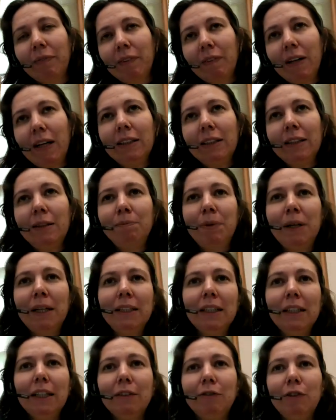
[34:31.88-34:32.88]
Well,
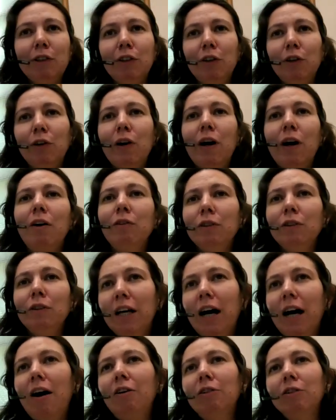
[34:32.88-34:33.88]
depending if you round
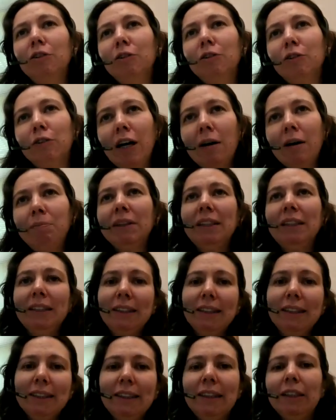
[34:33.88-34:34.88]
down or up, it's
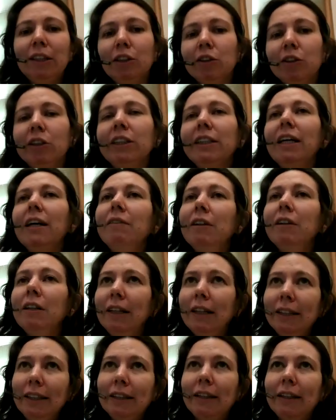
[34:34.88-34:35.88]
either 6 or
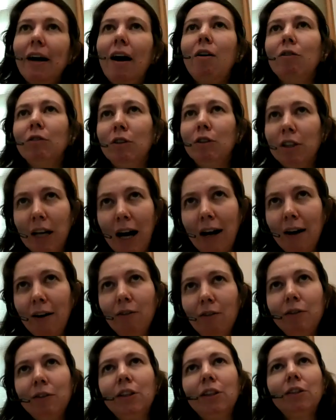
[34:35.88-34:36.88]
7. Let's round
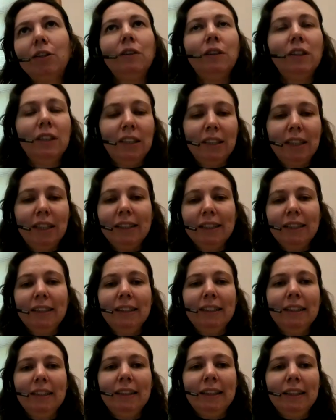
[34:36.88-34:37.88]
down, so 6
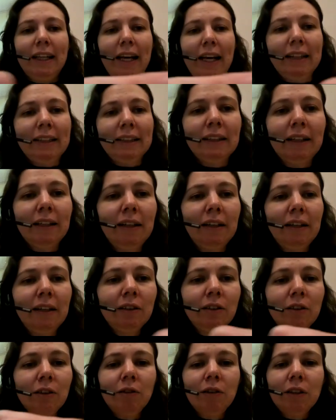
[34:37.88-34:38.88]
in this case.
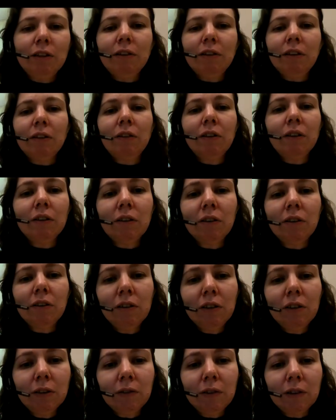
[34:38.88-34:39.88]
So what we're going to
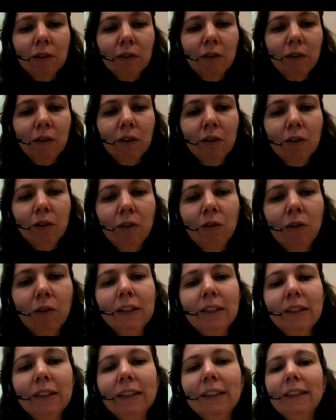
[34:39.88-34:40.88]
do is we're going to look
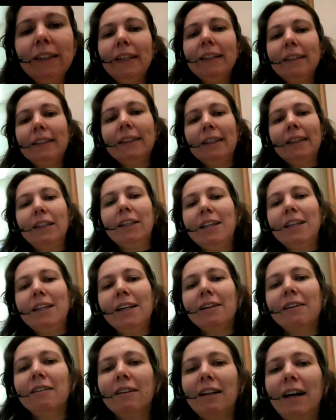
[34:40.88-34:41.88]
at the 6, and
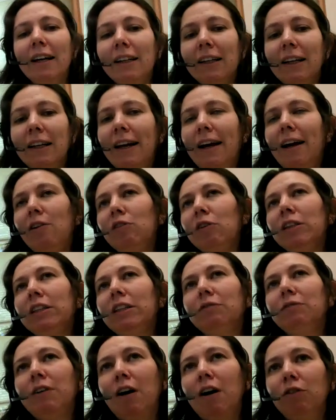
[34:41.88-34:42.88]
here, luckily, I
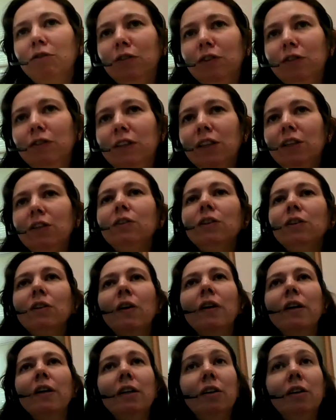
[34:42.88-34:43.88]
already found 52,
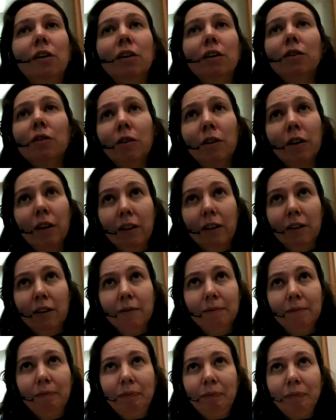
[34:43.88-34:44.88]
so I can return it.